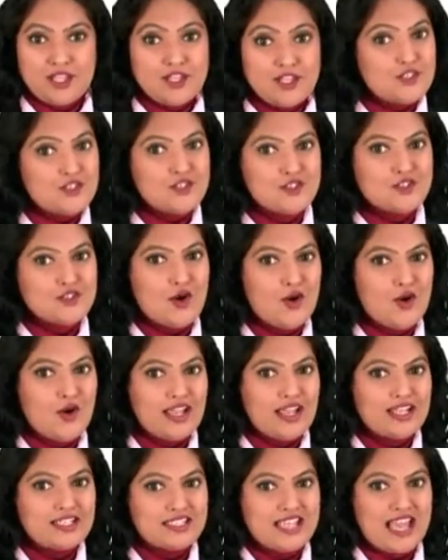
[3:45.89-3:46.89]
so
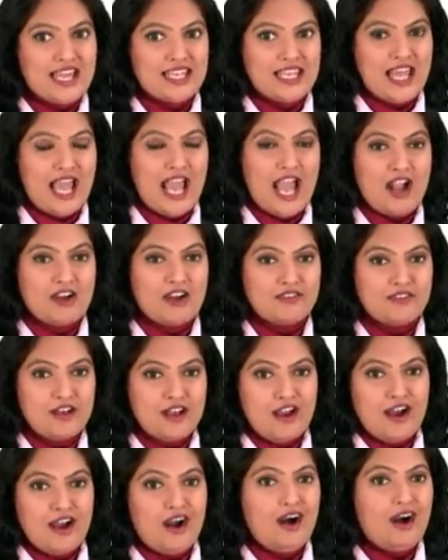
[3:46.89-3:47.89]
it can have
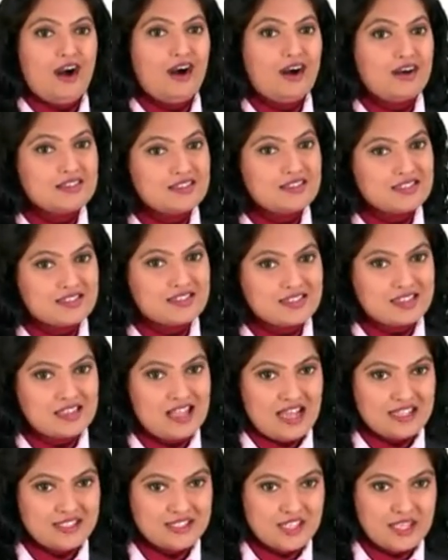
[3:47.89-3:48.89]
a
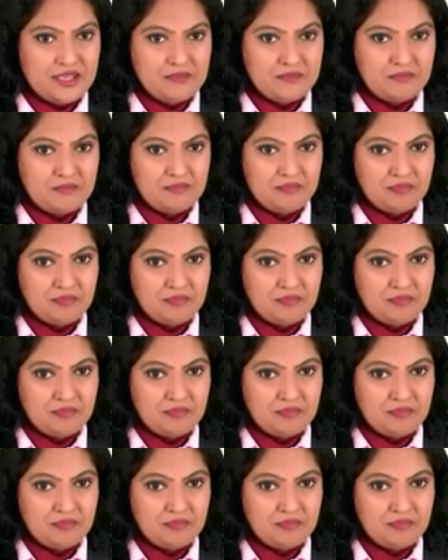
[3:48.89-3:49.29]
slanting,